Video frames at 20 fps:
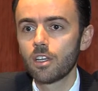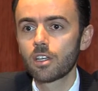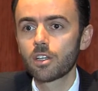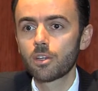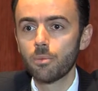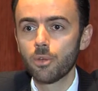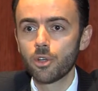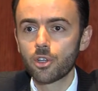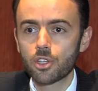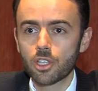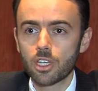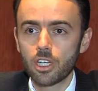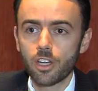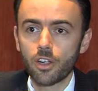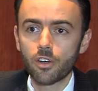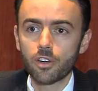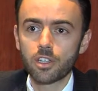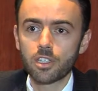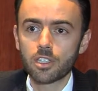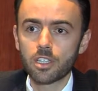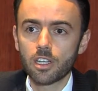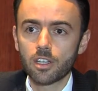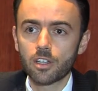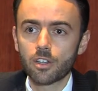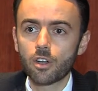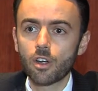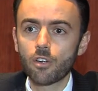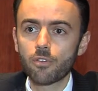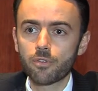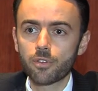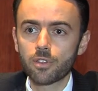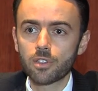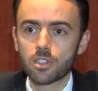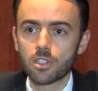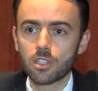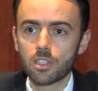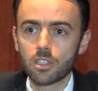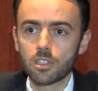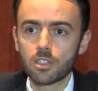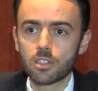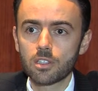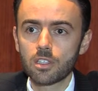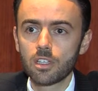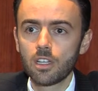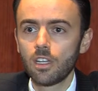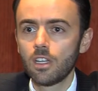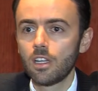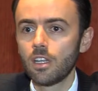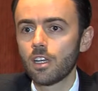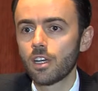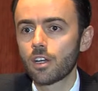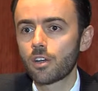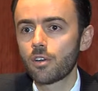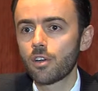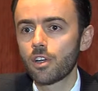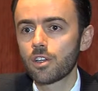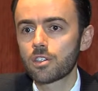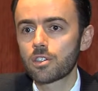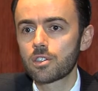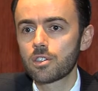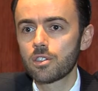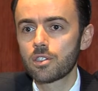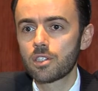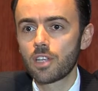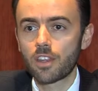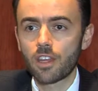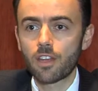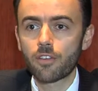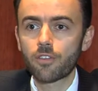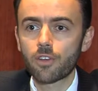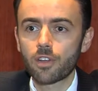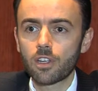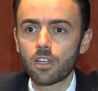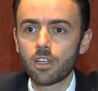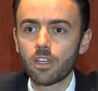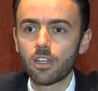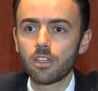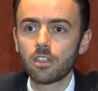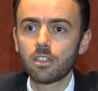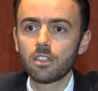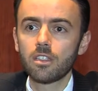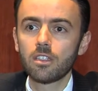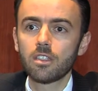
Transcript: commercially oriented conferences across South Africa,